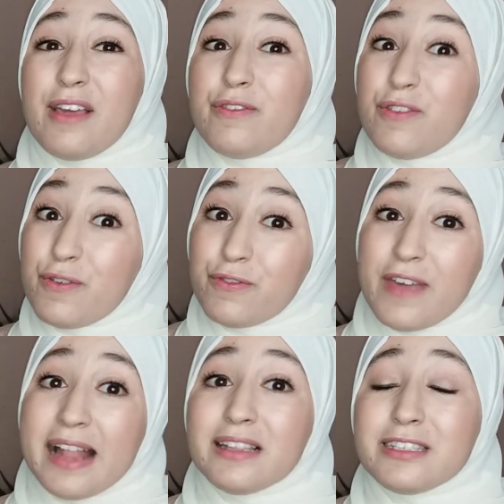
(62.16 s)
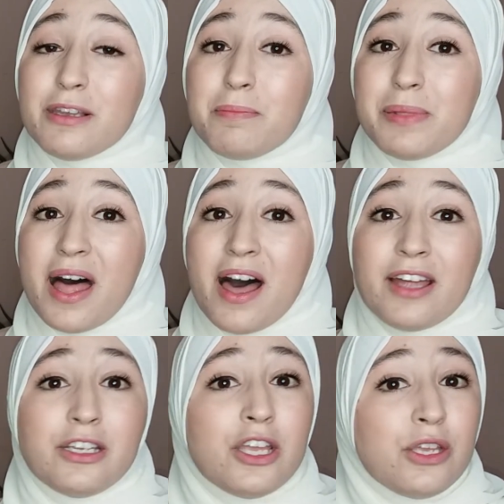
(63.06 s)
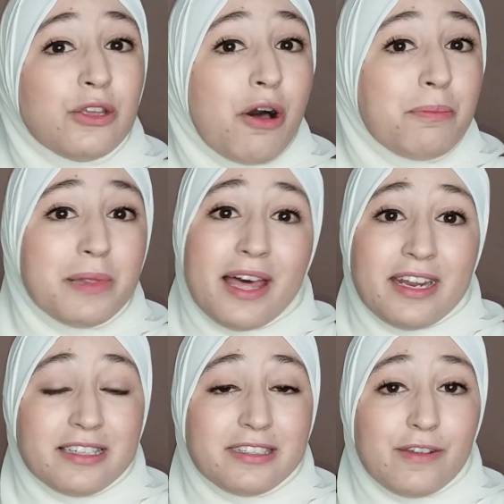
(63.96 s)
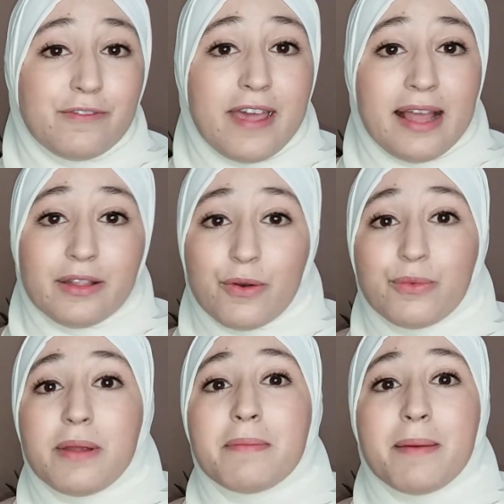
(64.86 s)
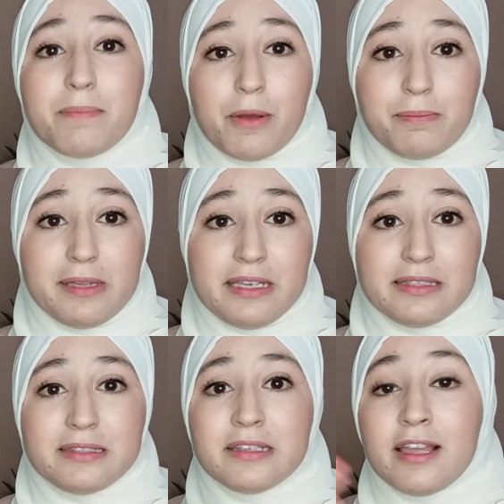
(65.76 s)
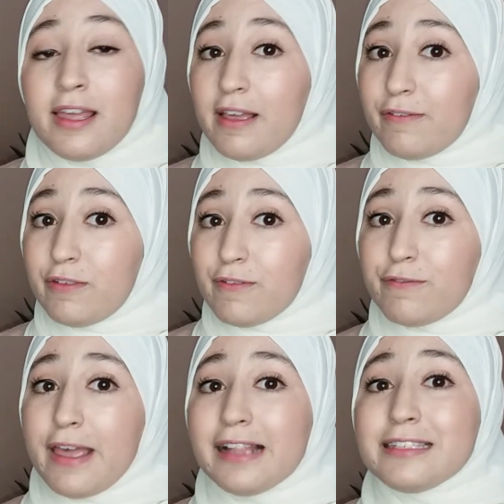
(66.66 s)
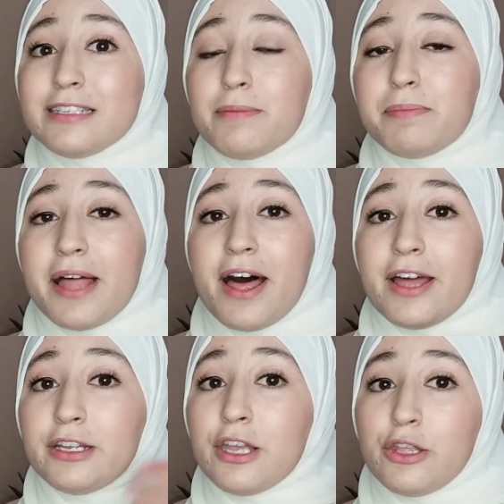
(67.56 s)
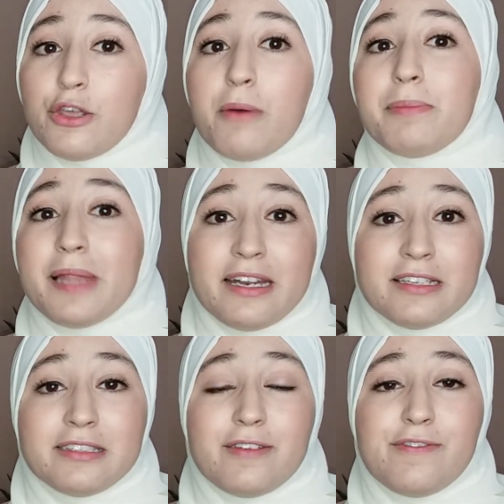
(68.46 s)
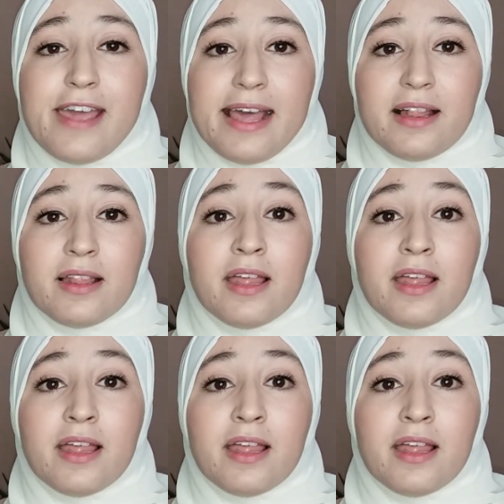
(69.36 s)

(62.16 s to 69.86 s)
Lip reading: If you fail to plan, you're planning to fail. Remember, please, if you fail to plan, you're planning to fail.